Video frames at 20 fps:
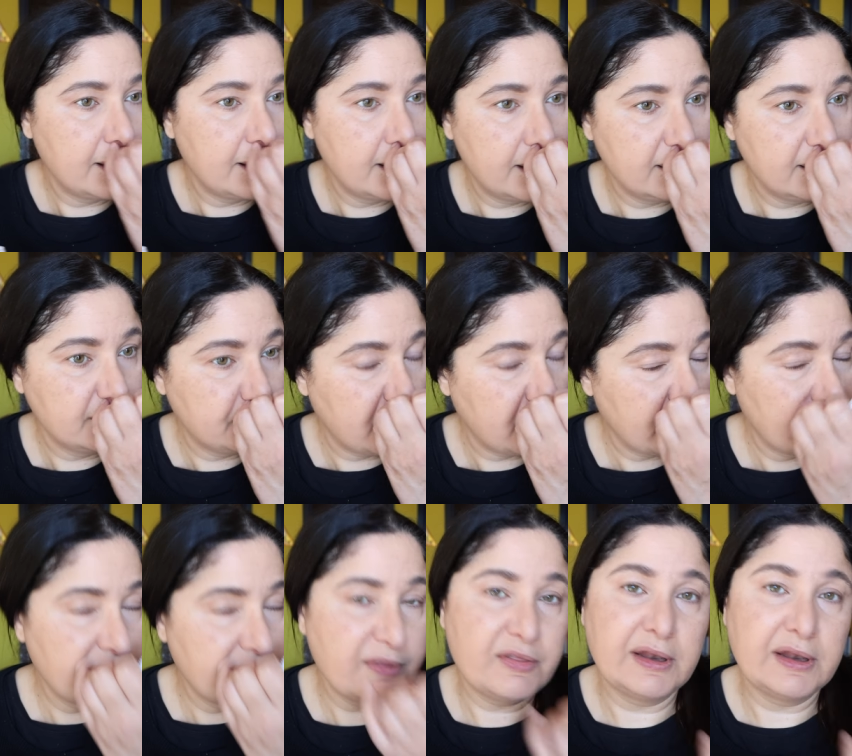is
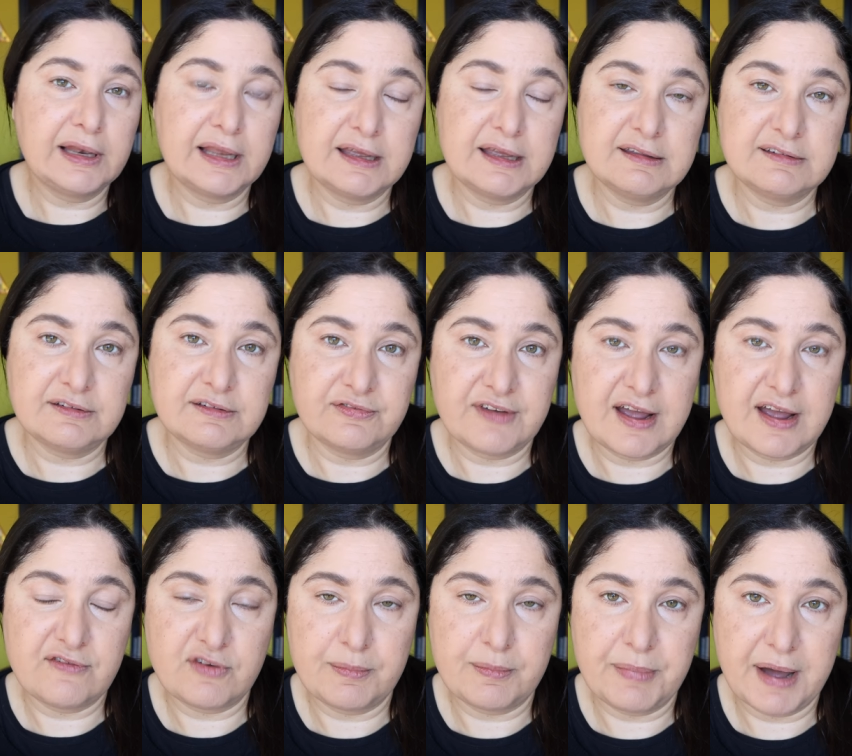probably the least
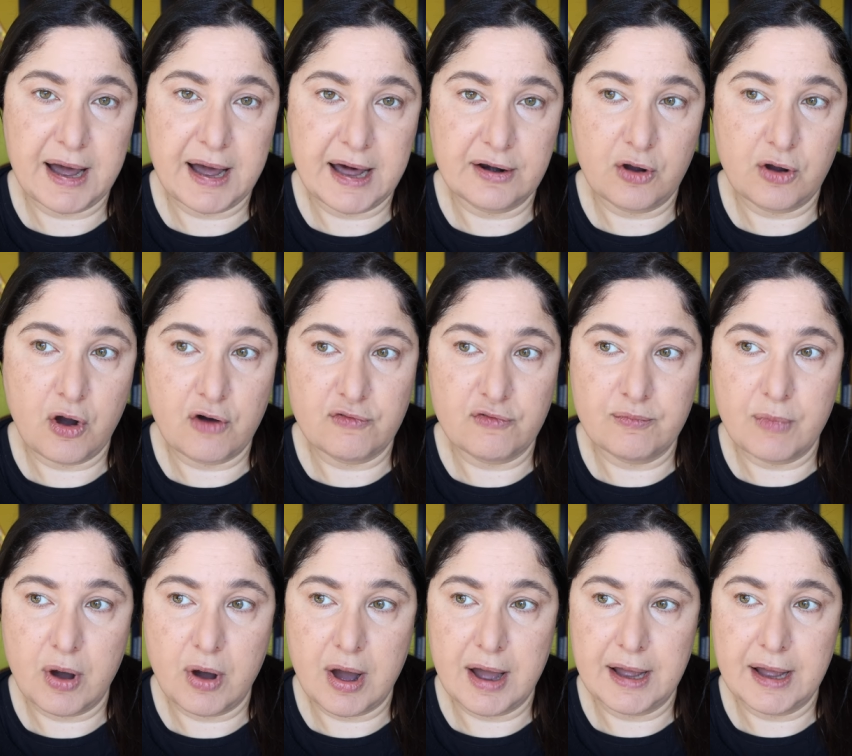favorite part of
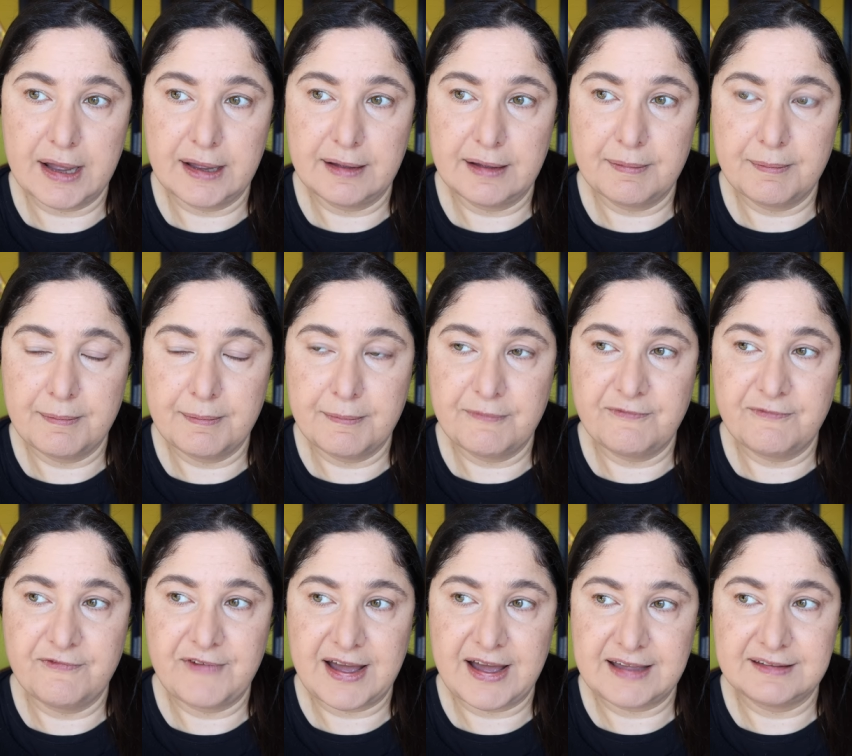my
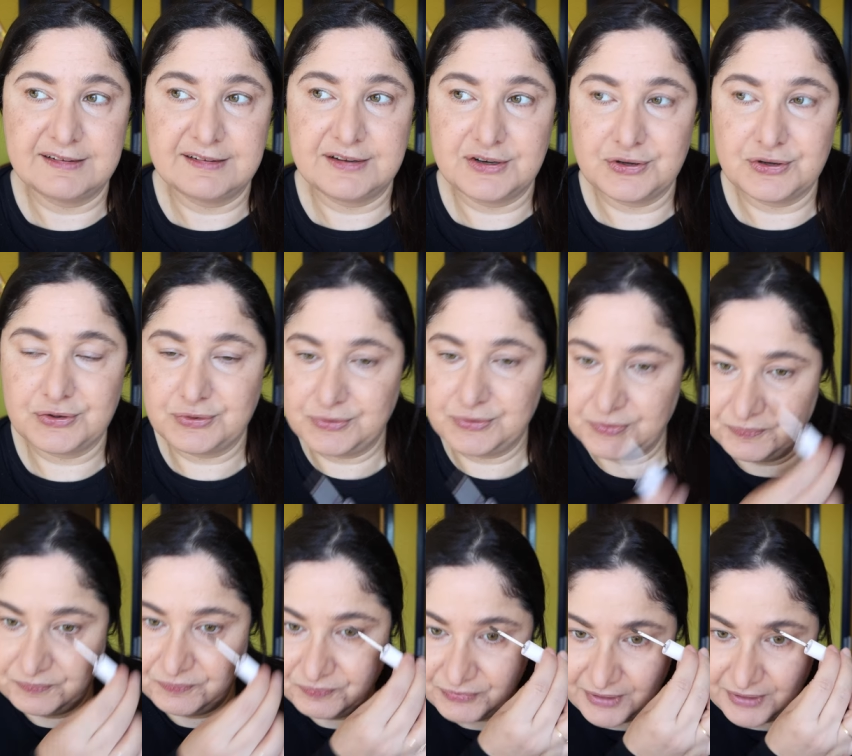face to
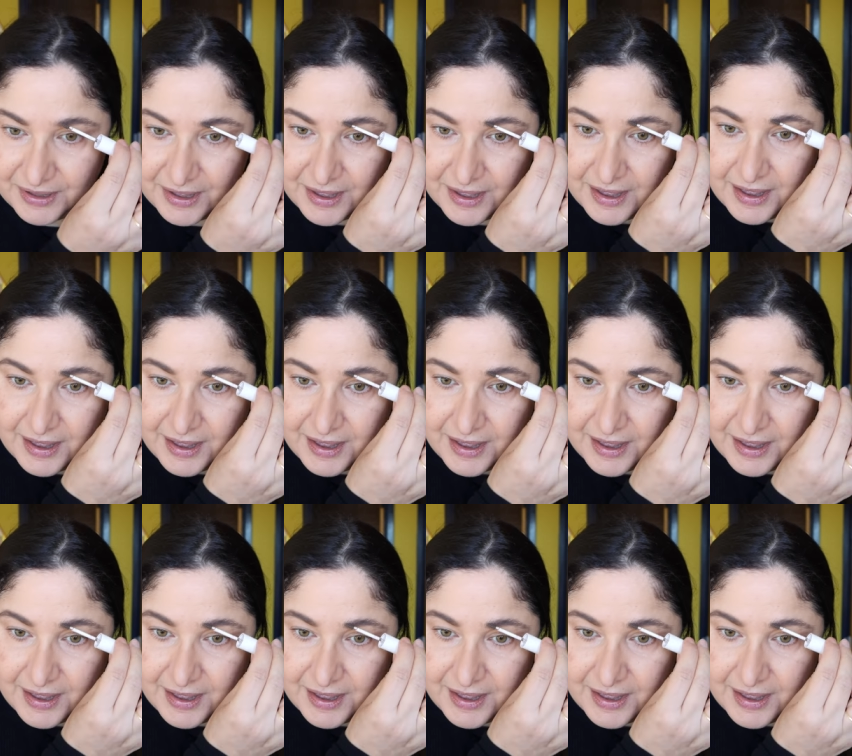do